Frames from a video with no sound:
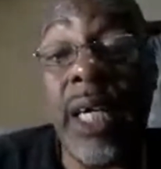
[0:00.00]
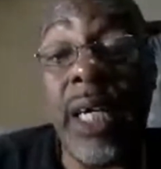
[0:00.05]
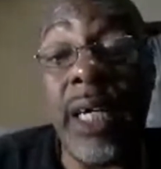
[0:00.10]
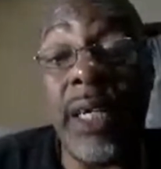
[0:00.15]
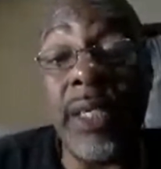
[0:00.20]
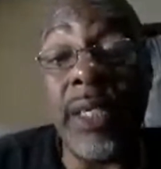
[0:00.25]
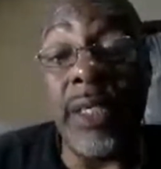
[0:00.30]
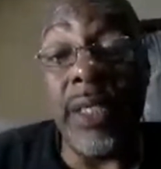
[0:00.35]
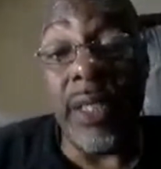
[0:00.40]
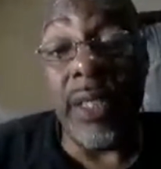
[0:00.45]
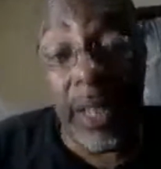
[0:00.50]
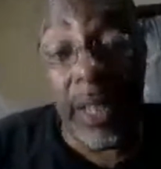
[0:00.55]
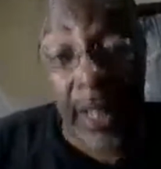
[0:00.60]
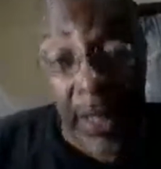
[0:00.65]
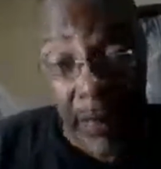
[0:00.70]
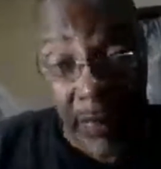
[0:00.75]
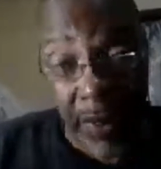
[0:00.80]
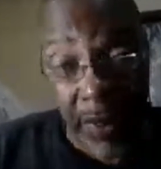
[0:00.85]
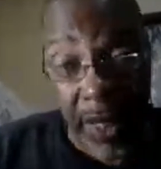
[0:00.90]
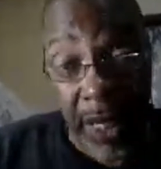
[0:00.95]
you can
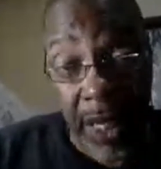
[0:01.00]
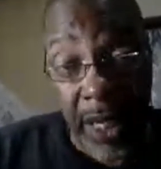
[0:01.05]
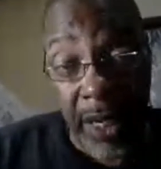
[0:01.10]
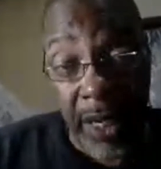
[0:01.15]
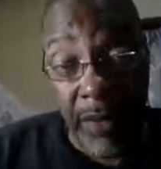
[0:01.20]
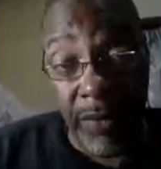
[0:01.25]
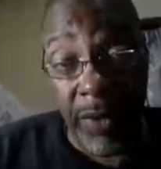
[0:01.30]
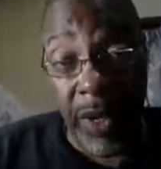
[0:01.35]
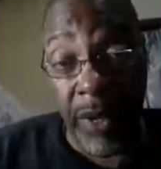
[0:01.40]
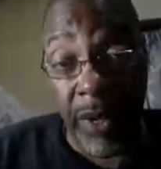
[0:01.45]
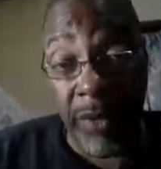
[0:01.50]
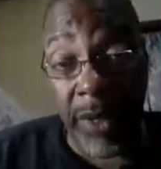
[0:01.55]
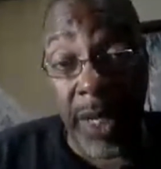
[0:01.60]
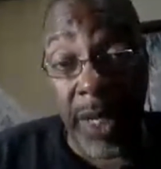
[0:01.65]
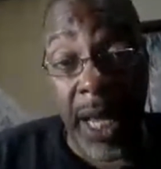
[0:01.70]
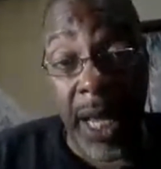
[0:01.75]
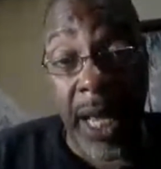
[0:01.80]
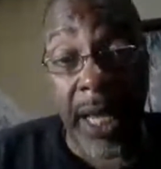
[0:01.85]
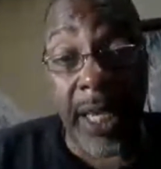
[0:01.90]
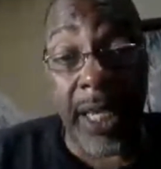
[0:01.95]
definitely get involved in
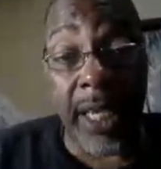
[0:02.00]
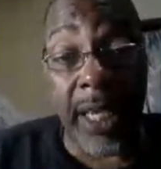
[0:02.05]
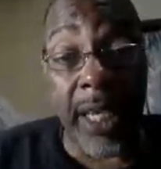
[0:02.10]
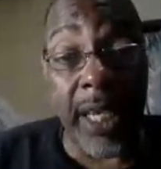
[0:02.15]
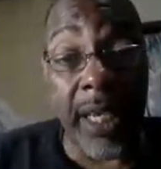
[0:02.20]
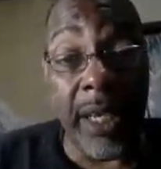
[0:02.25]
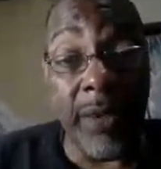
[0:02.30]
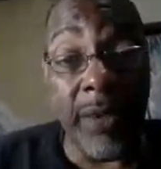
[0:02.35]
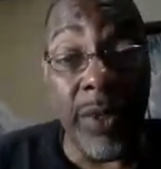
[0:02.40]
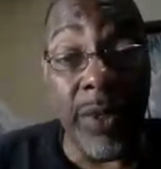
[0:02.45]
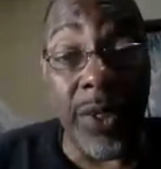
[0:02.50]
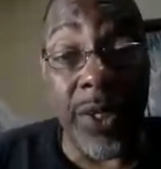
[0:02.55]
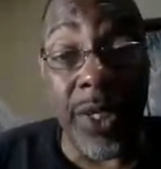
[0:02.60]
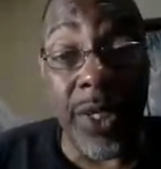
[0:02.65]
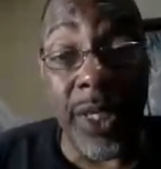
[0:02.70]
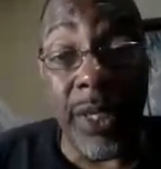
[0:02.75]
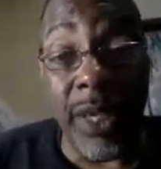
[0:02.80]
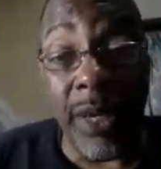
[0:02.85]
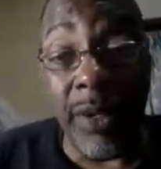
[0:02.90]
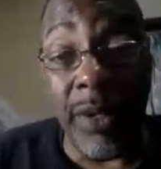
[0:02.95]
that. And recently,
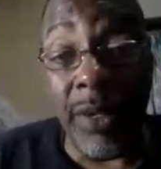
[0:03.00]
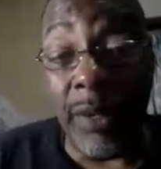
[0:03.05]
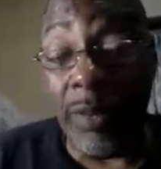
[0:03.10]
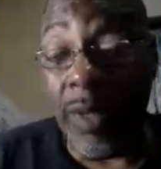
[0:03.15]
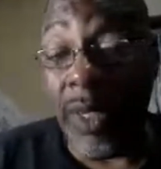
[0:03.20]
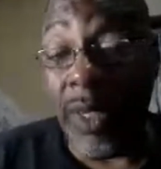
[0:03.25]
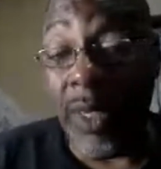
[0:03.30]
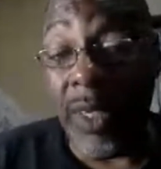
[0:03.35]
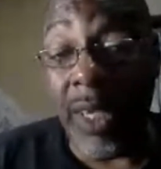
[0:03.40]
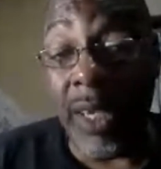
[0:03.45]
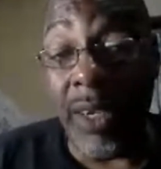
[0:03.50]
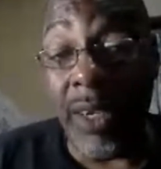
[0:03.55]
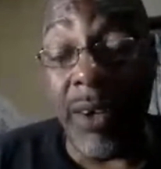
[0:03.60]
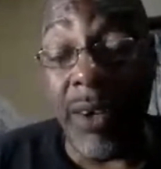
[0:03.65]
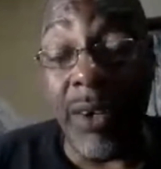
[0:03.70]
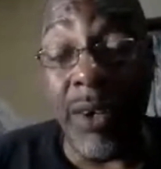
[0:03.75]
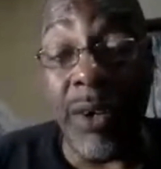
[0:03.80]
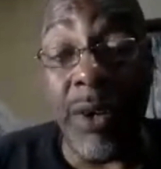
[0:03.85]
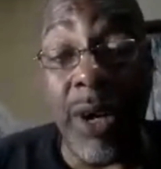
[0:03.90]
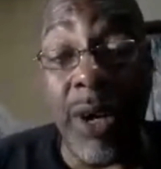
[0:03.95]
I mean, not long
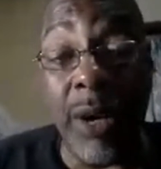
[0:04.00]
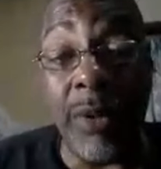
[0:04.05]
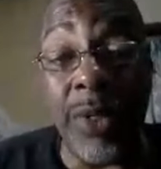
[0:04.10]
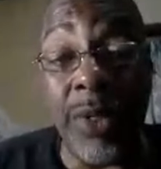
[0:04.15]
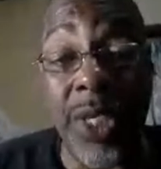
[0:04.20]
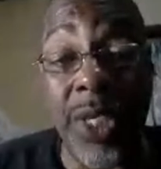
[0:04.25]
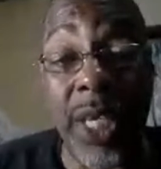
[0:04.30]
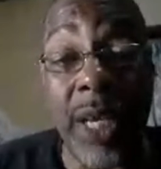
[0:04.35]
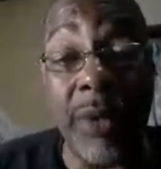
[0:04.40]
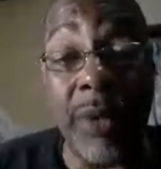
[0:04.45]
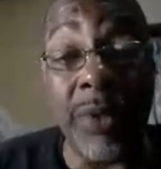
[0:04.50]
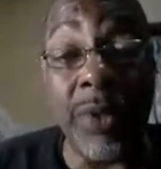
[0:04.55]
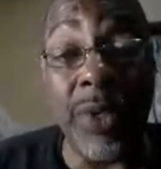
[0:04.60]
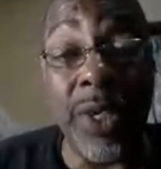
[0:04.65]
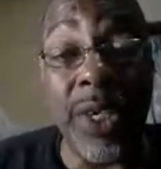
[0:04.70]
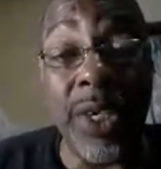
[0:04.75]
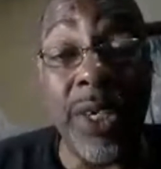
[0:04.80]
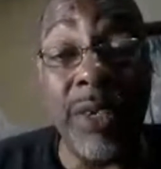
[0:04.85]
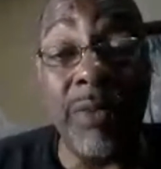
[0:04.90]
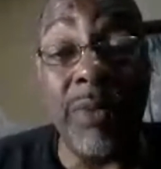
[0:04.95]
ago, I was saying I was going to
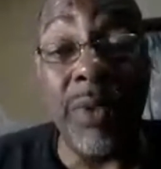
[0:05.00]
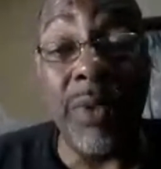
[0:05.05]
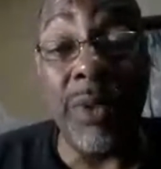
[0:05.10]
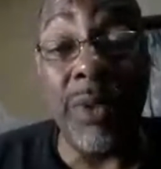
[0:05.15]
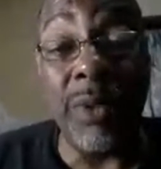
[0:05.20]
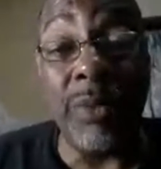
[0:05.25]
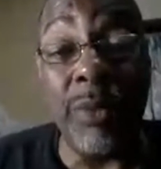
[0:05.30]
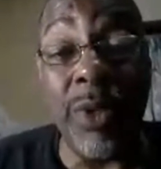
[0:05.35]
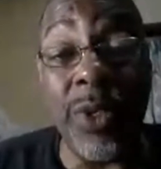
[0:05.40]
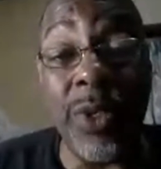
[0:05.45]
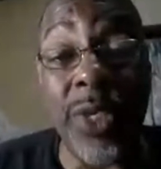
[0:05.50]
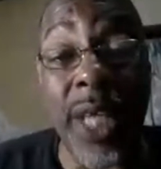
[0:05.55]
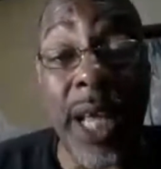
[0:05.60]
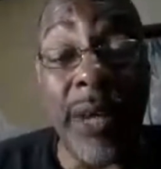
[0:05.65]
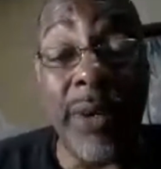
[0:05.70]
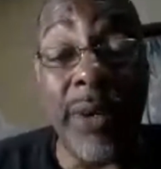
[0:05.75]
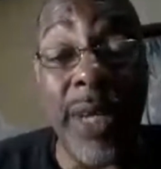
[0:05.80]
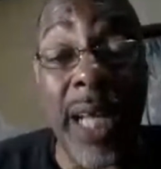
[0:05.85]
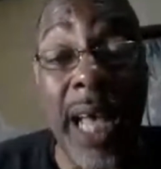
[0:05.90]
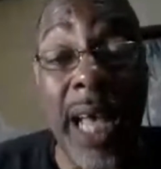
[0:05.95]
interview the motorcycle
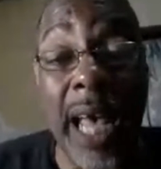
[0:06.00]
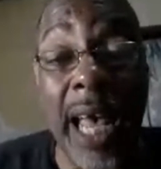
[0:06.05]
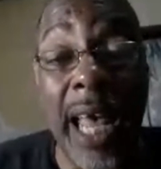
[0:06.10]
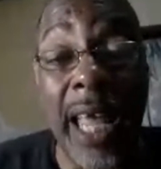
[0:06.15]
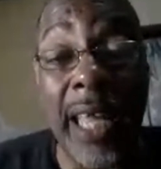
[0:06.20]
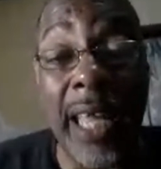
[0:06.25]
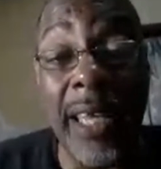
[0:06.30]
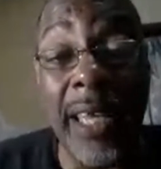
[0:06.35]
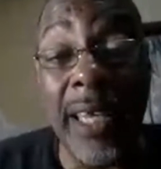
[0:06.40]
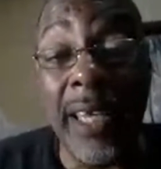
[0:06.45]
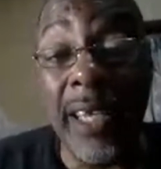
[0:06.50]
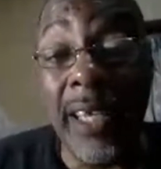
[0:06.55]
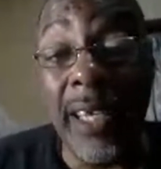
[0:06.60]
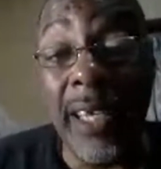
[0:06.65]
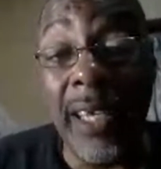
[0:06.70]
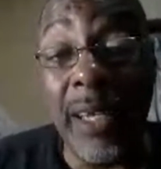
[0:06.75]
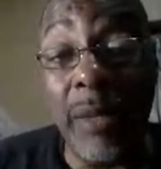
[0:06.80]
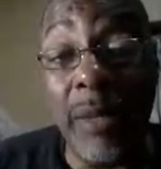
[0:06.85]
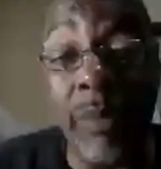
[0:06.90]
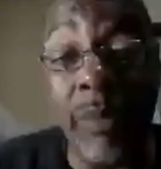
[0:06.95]
guy,
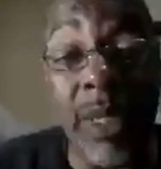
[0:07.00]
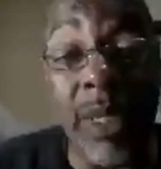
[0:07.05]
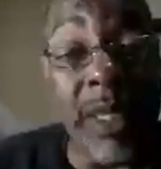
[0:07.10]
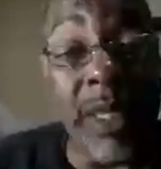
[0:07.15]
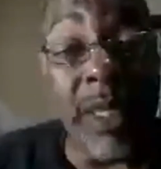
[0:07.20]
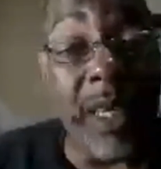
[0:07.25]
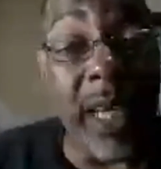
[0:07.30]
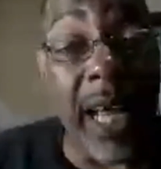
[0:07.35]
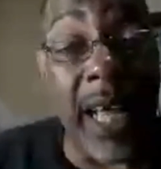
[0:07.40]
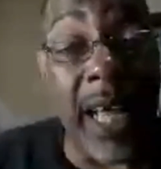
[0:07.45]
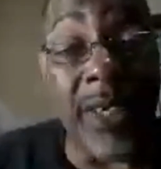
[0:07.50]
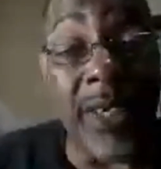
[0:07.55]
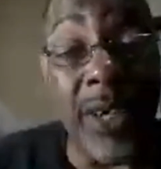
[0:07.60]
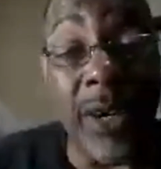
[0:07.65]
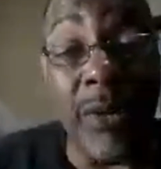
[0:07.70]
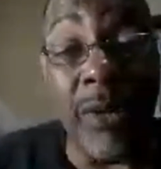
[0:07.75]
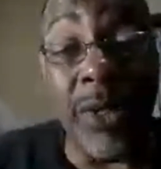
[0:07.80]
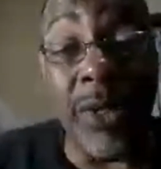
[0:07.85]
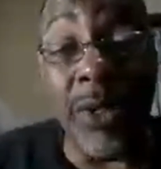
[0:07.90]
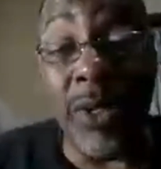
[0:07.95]
but the guy's
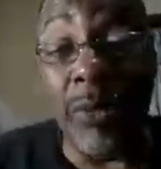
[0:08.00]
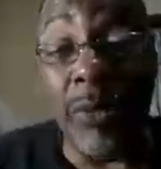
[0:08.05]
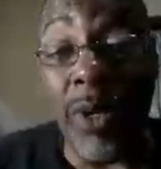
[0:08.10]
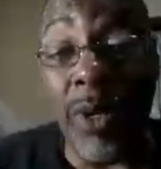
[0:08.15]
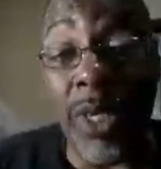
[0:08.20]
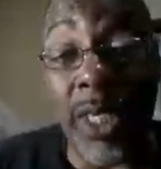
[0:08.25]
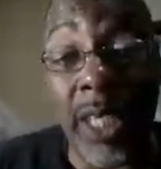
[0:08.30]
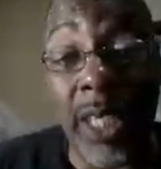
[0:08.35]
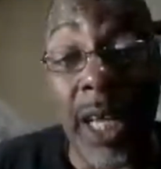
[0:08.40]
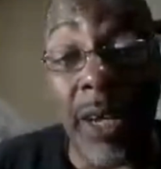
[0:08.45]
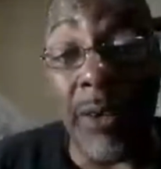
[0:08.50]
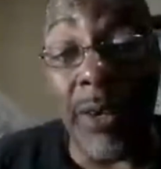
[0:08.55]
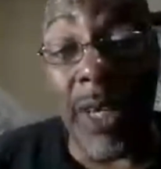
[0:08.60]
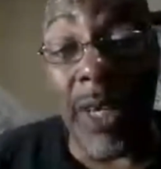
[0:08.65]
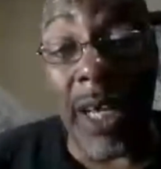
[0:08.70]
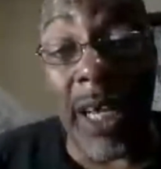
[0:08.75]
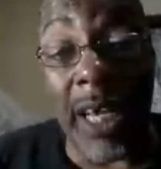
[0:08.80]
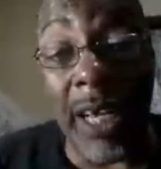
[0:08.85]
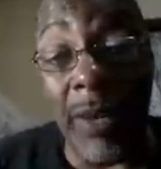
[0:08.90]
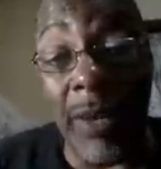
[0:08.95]
always on the motorcycle, and
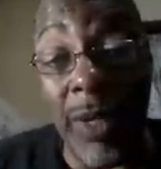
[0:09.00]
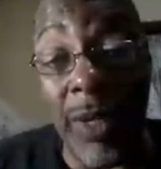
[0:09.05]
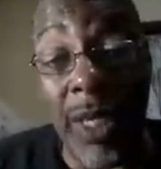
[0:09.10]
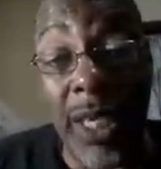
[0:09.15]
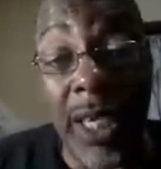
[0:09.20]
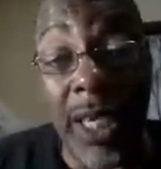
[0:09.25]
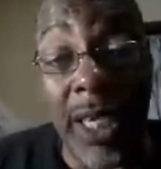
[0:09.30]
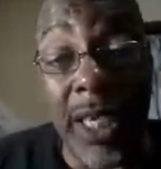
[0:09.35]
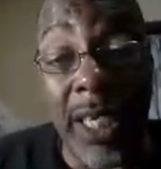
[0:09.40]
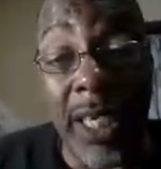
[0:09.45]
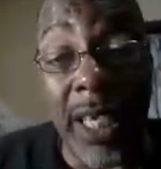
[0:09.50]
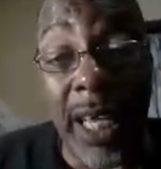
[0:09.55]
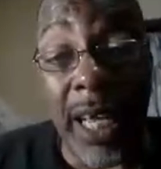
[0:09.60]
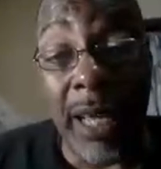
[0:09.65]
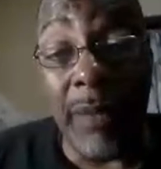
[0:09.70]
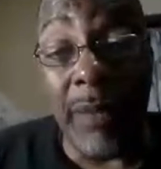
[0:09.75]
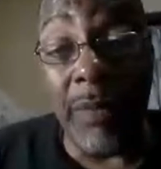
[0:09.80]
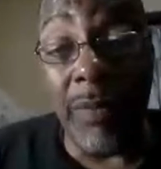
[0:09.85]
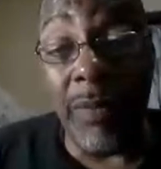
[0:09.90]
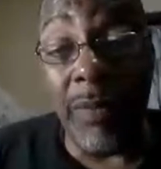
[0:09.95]
I can't really get
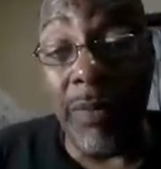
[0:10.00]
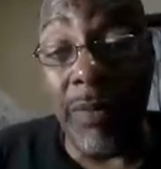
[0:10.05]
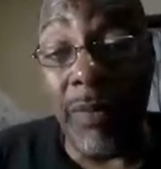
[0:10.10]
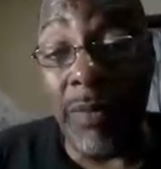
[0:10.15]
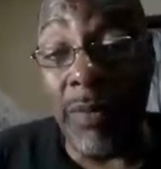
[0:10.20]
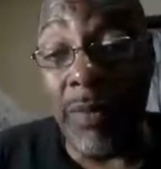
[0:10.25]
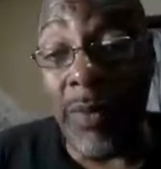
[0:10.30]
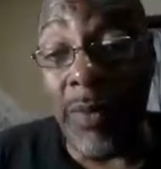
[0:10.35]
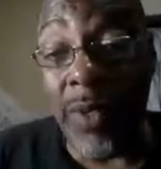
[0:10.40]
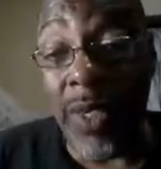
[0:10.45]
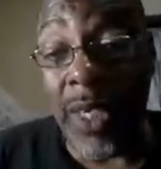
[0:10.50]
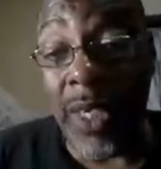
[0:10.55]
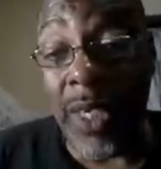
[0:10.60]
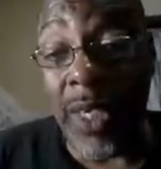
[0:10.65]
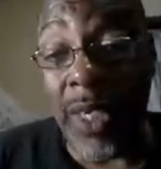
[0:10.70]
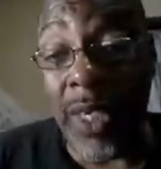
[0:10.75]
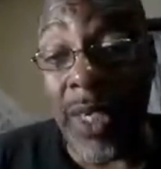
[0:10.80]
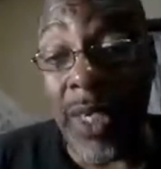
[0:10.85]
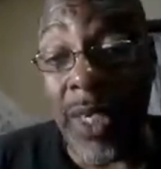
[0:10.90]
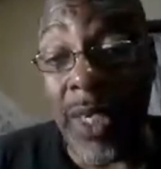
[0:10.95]
time
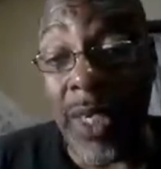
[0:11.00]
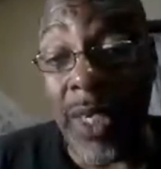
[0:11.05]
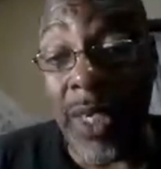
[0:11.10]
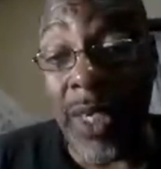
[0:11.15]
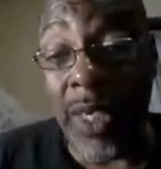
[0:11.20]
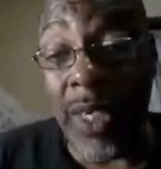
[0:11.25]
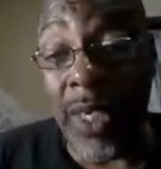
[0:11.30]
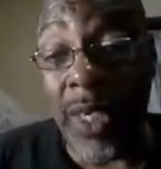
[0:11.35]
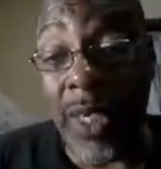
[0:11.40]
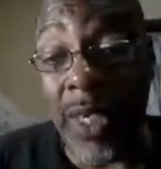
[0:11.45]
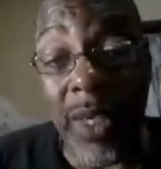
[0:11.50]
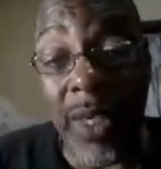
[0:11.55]
to catch him.